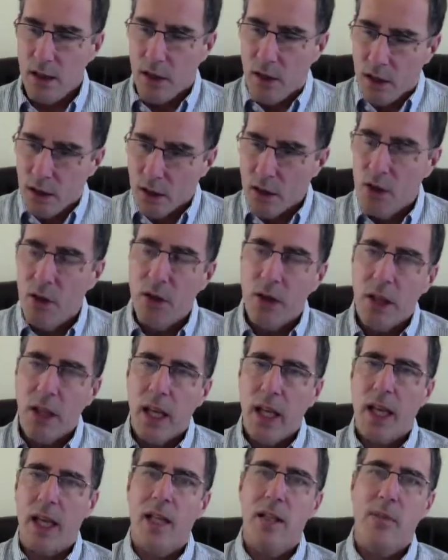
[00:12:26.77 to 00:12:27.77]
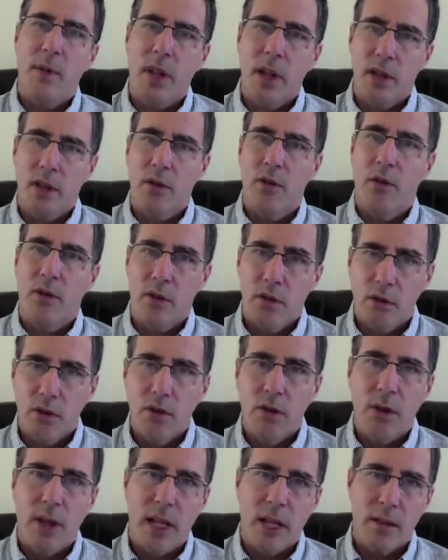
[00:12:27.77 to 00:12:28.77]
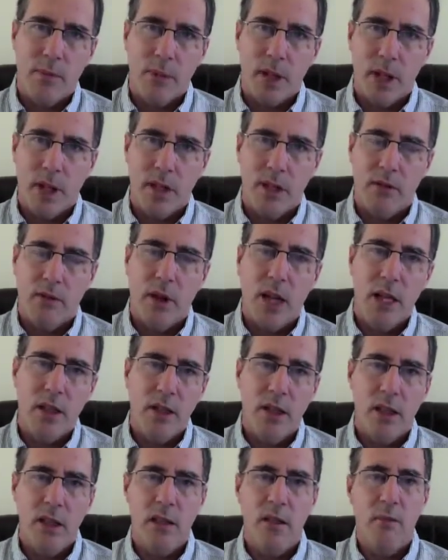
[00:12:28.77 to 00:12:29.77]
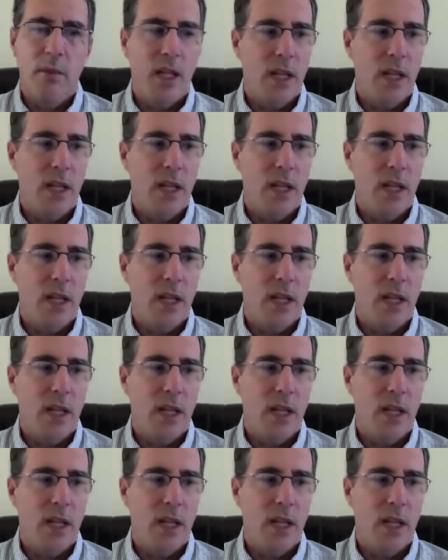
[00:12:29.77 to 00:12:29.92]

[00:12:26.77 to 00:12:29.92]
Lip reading: the good aspects or the true aspects of rationalism